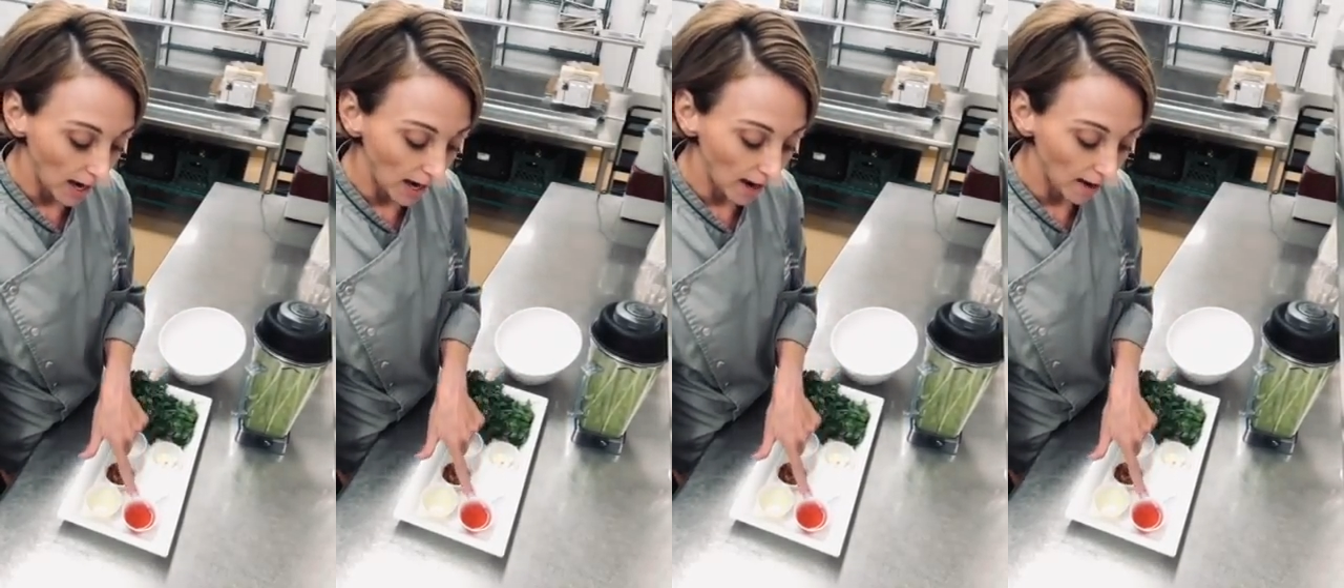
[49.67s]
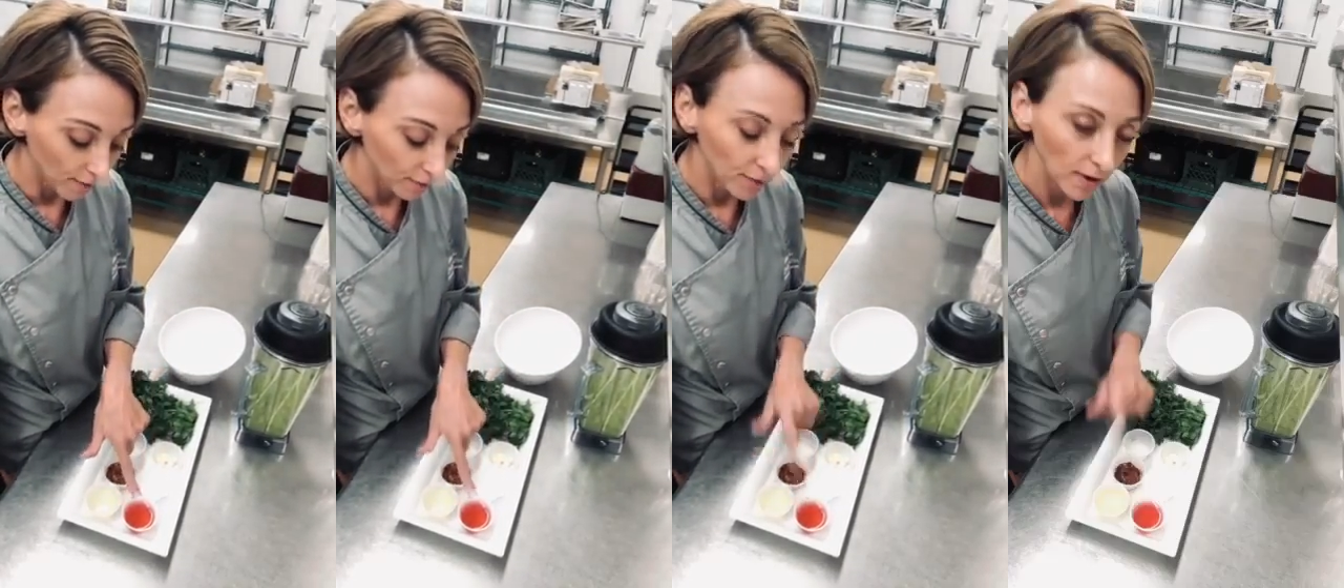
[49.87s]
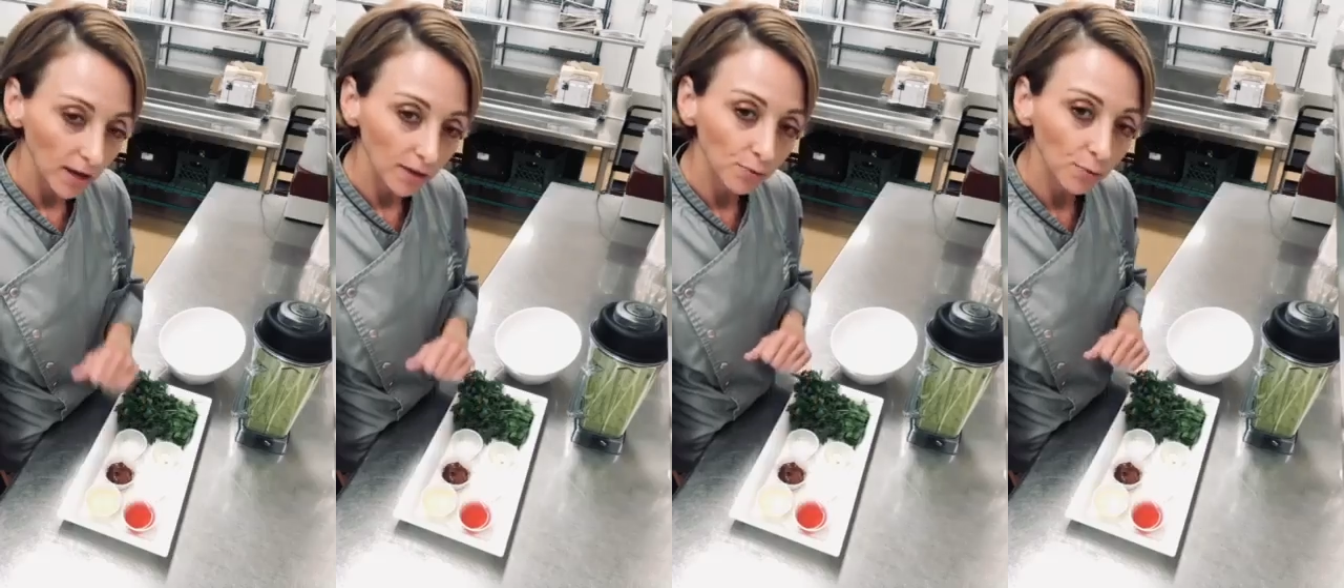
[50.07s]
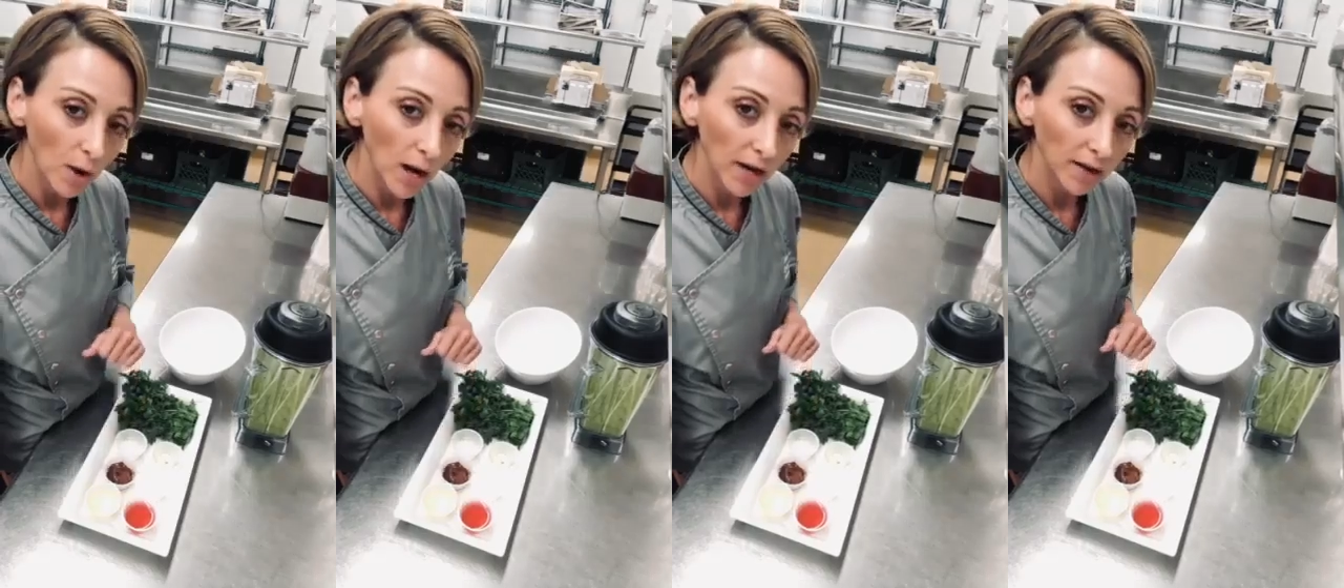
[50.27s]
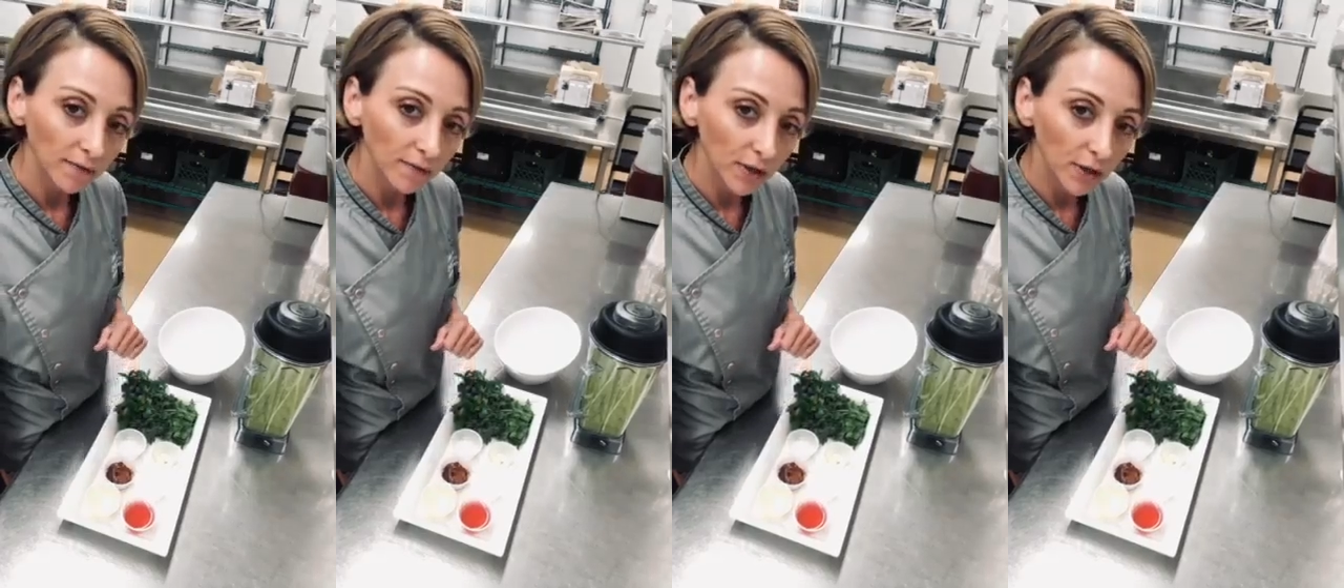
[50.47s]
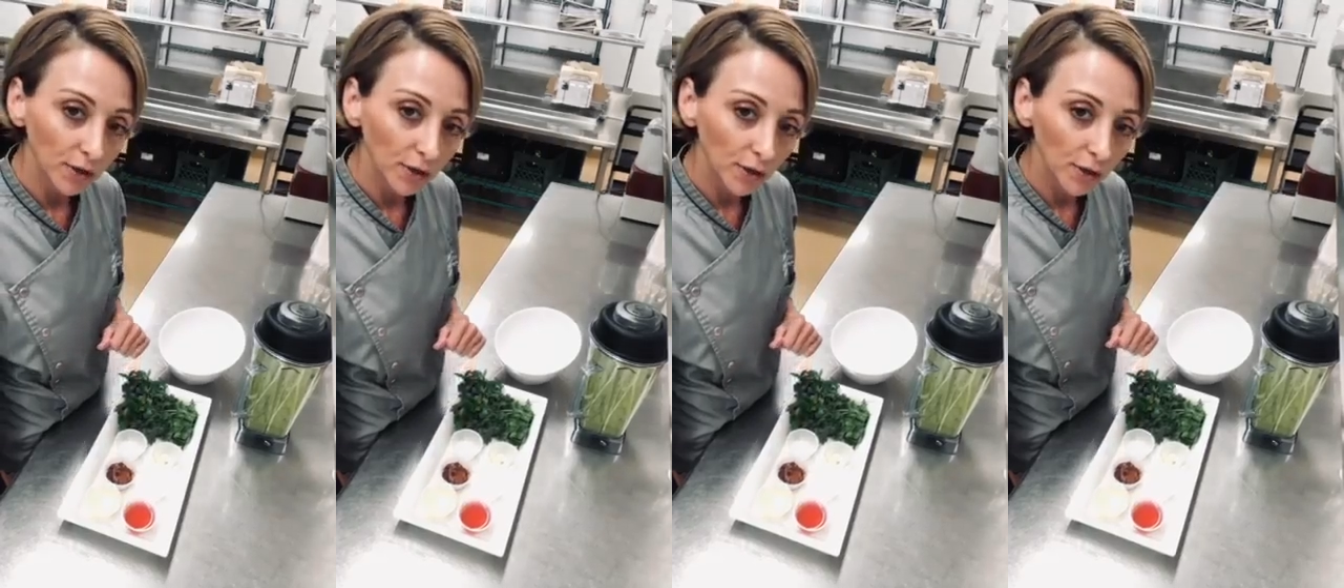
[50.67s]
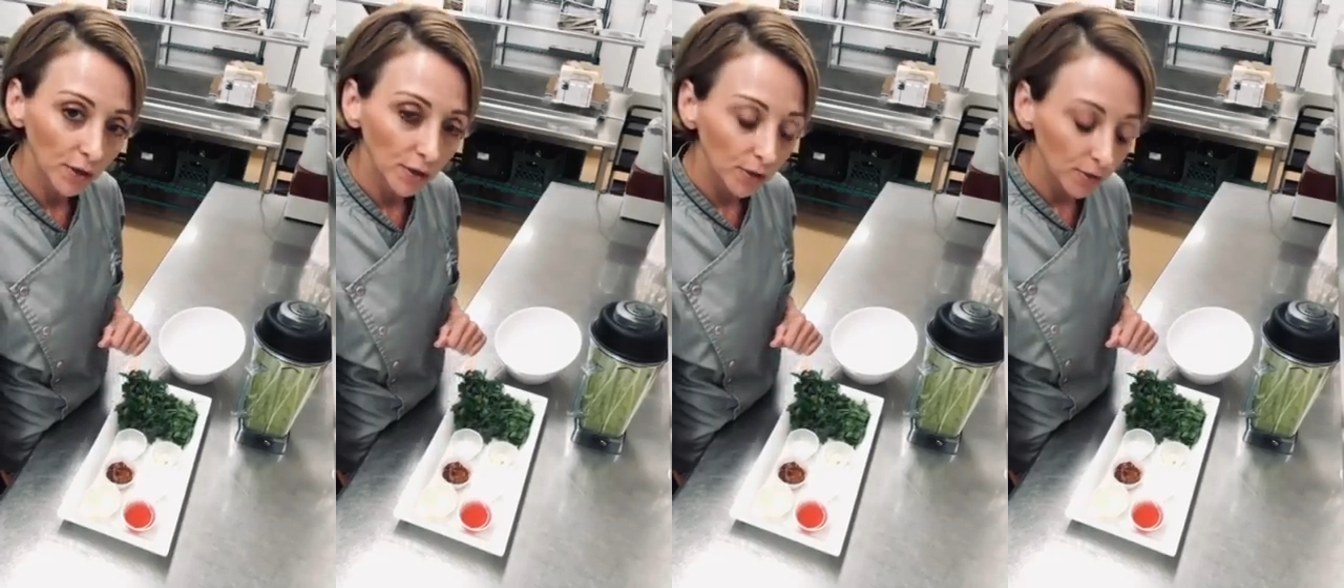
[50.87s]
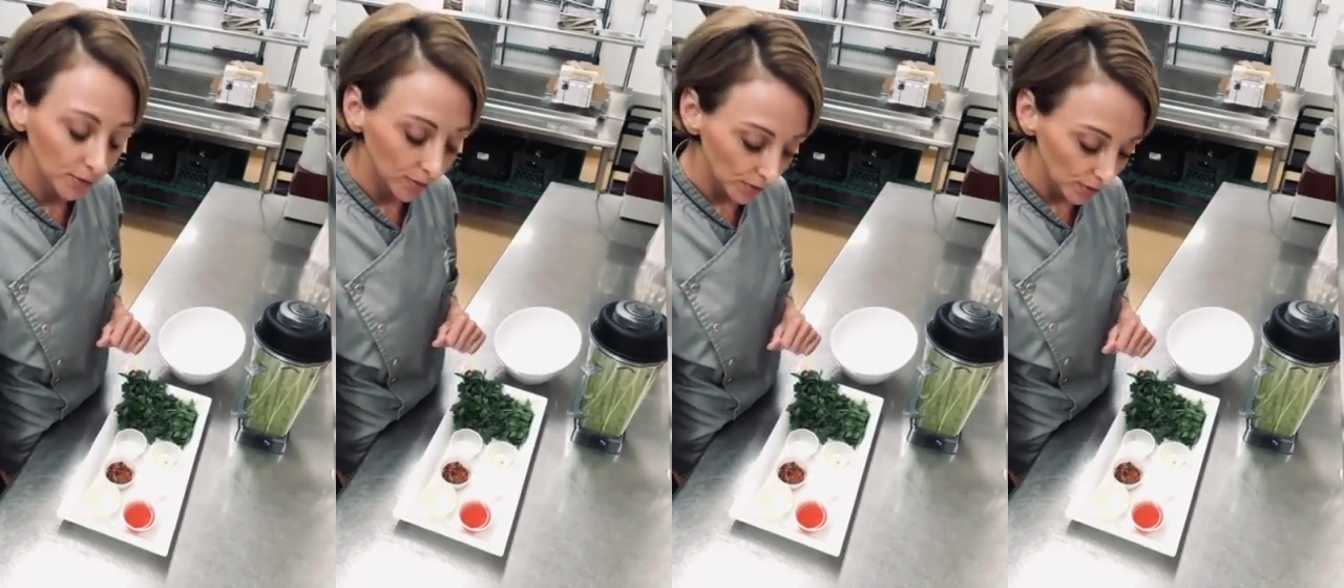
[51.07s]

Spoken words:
have red wine vinegar,